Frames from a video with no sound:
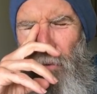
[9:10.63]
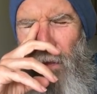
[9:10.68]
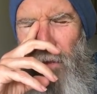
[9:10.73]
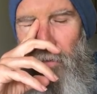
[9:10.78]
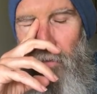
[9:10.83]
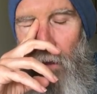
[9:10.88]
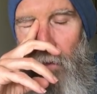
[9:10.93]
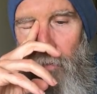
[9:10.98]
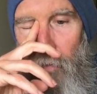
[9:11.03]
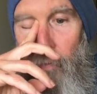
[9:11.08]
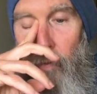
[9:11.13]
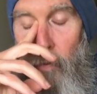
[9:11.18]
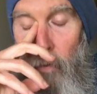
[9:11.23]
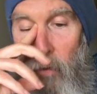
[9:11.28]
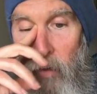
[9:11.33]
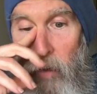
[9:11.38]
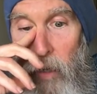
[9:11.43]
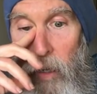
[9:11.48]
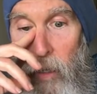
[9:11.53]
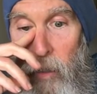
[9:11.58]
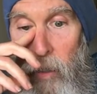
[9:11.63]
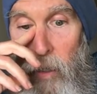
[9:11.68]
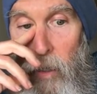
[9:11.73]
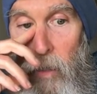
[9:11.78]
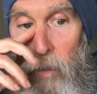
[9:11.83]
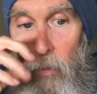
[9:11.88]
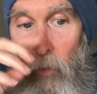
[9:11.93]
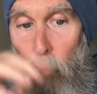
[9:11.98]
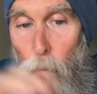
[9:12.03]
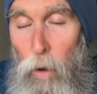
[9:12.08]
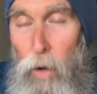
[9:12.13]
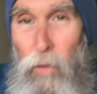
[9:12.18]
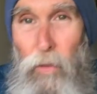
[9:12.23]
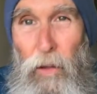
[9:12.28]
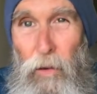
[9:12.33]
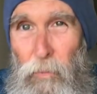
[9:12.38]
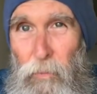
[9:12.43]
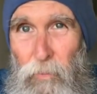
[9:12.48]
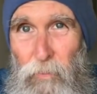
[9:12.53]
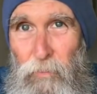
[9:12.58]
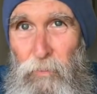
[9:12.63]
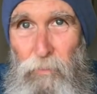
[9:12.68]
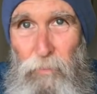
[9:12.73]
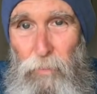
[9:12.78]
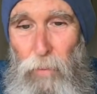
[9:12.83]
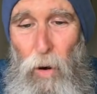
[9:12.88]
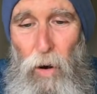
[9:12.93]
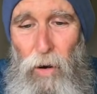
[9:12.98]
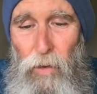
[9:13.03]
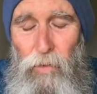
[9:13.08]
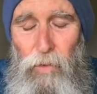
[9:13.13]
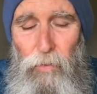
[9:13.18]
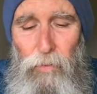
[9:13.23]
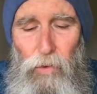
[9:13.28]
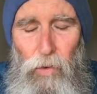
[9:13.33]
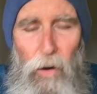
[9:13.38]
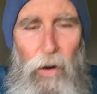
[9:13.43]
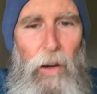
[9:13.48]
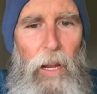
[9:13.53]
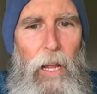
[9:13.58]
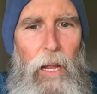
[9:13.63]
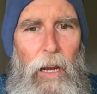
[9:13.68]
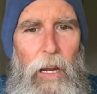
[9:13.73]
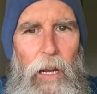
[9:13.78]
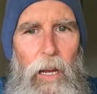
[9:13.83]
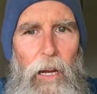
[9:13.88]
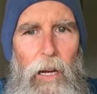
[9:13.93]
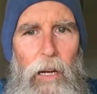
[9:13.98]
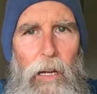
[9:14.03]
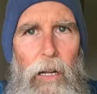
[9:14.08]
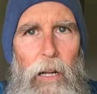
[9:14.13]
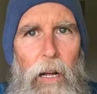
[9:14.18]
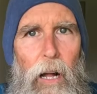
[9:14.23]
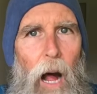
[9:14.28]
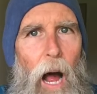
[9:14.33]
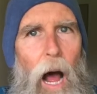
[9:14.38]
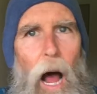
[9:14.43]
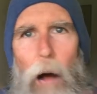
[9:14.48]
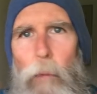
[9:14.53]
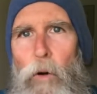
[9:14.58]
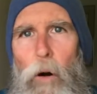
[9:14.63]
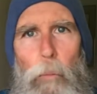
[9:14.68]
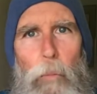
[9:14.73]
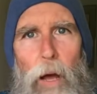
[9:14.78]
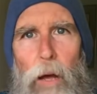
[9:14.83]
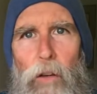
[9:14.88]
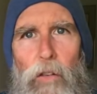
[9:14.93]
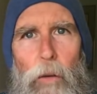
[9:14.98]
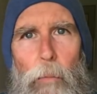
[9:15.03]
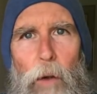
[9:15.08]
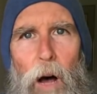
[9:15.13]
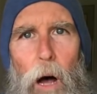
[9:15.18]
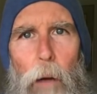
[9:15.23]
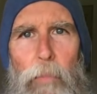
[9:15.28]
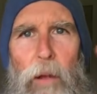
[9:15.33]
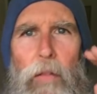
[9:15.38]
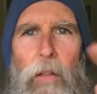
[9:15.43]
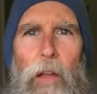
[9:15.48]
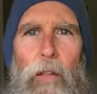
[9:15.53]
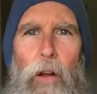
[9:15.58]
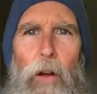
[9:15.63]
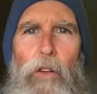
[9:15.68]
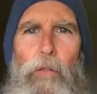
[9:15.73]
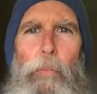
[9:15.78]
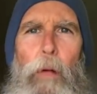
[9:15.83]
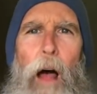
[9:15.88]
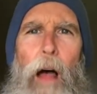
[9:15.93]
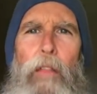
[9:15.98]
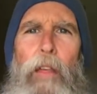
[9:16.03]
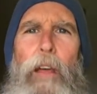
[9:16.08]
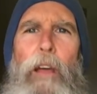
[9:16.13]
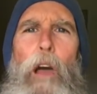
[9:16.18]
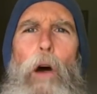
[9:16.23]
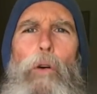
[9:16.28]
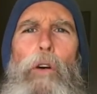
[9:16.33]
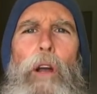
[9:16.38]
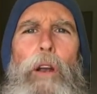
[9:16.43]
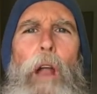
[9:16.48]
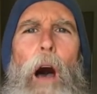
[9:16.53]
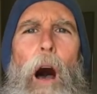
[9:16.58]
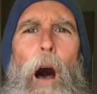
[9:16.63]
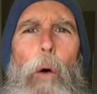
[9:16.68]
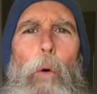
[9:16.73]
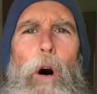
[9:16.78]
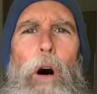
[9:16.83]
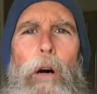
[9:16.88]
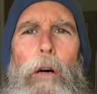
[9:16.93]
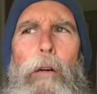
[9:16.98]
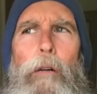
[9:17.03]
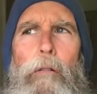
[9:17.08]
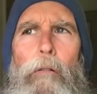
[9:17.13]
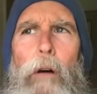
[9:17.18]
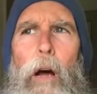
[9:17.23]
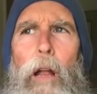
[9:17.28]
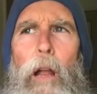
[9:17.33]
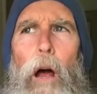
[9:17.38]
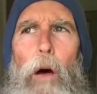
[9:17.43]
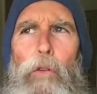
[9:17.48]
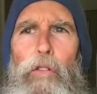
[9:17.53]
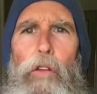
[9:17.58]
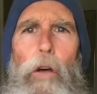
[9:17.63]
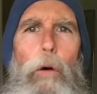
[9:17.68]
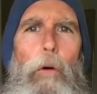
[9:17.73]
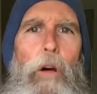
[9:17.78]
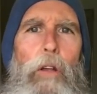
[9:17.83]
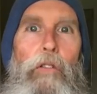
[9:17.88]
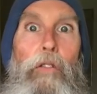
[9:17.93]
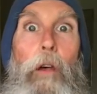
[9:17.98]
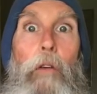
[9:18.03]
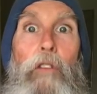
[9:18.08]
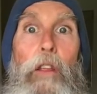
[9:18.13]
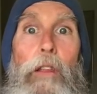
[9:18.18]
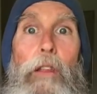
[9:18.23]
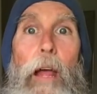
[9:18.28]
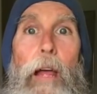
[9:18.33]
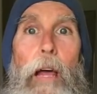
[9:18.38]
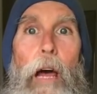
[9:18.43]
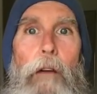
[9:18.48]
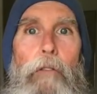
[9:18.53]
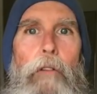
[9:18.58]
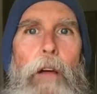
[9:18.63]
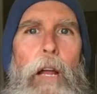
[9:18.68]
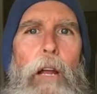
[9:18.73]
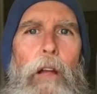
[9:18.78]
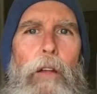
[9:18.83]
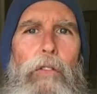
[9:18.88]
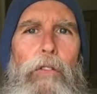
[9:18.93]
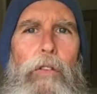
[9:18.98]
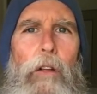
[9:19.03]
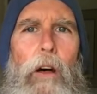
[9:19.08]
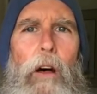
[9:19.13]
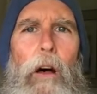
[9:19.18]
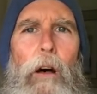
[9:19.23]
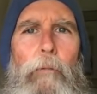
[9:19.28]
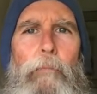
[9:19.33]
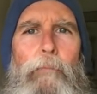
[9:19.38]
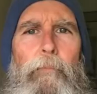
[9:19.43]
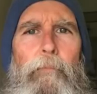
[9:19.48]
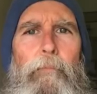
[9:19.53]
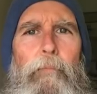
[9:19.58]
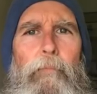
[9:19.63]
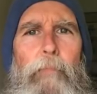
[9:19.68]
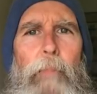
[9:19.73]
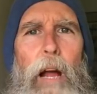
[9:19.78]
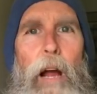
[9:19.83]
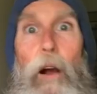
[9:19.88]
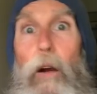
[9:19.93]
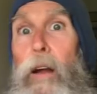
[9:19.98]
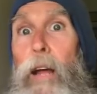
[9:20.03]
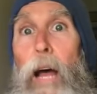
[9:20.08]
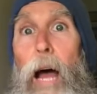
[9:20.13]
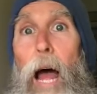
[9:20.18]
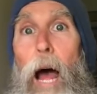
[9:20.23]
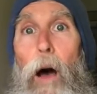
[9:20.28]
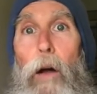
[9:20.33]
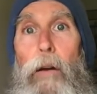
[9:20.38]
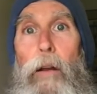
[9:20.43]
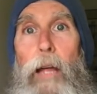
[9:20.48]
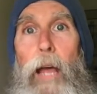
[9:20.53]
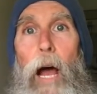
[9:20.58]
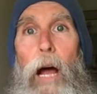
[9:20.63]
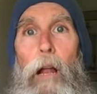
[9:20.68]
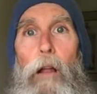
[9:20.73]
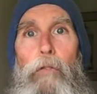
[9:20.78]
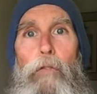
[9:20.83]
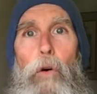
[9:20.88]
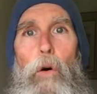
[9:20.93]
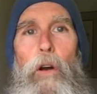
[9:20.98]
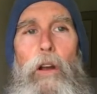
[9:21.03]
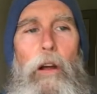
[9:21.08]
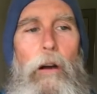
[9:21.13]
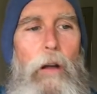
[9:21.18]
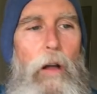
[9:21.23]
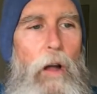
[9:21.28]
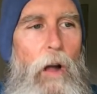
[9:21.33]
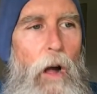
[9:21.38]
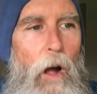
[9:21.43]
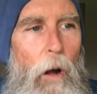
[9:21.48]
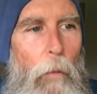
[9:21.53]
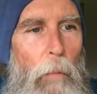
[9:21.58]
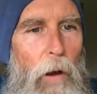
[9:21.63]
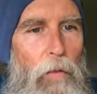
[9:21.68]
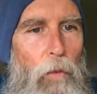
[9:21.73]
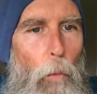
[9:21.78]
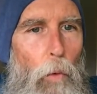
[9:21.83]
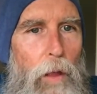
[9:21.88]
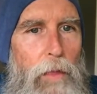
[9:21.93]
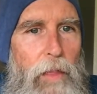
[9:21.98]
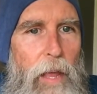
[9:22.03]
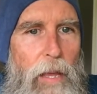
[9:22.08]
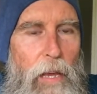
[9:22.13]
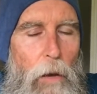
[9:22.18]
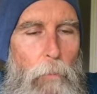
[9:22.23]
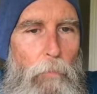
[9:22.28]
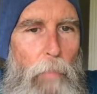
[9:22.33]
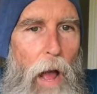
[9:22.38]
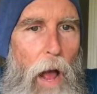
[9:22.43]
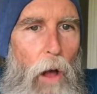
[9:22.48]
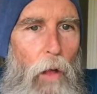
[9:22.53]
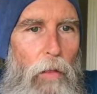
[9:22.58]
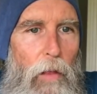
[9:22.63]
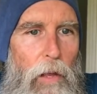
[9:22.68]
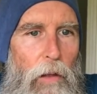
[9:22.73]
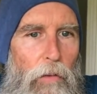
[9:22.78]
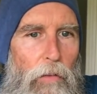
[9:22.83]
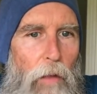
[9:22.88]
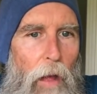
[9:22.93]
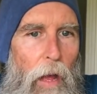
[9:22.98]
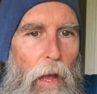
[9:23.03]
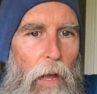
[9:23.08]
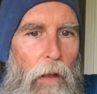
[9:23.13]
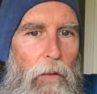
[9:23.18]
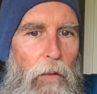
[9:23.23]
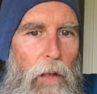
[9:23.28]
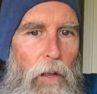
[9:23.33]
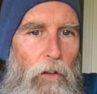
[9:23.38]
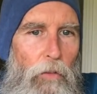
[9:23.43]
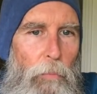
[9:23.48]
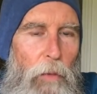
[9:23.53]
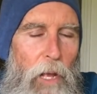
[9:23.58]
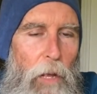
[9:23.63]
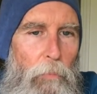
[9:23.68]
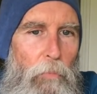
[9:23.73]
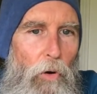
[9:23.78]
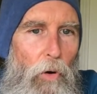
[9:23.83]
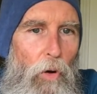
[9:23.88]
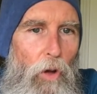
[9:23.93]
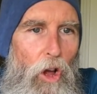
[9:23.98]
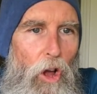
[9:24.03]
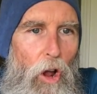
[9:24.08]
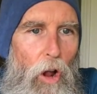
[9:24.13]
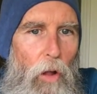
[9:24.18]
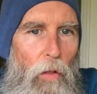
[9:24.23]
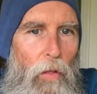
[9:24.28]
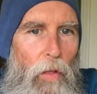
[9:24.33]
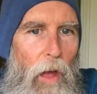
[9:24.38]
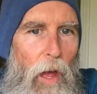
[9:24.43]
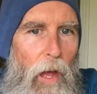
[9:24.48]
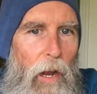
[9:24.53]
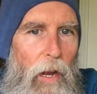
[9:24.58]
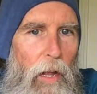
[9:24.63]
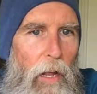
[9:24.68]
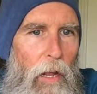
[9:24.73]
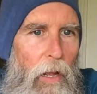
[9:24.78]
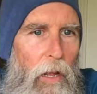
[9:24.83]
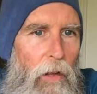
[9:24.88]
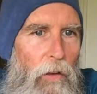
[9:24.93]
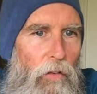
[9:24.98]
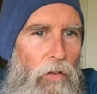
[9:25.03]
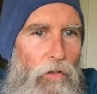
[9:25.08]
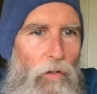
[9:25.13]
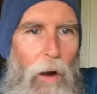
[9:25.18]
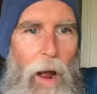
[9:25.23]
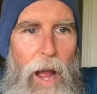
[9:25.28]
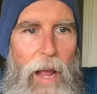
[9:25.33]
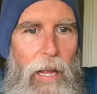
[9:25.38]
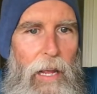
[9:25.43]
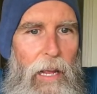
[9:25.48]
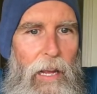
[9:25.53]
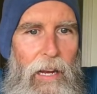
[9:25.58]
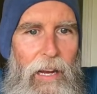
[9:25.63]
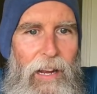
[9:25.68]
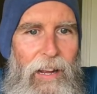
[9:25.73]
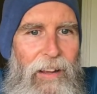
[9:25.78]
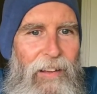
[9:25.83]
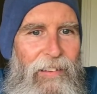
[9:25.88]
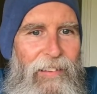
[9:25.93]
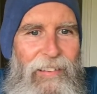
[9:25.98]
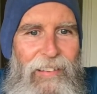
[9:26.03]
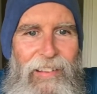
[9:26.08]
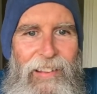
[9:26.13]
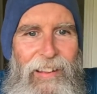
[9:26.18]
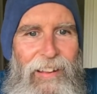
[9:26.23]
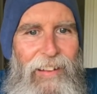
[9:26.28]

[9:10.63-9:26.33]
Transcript: place off of Sardinia. One of the parts of Sardinia. I'm gonna mix them up. And then there's I think Okinawa and also a Seventh Day Adventist. Uh, area out in California. But the one thing about these th these people that is striking is,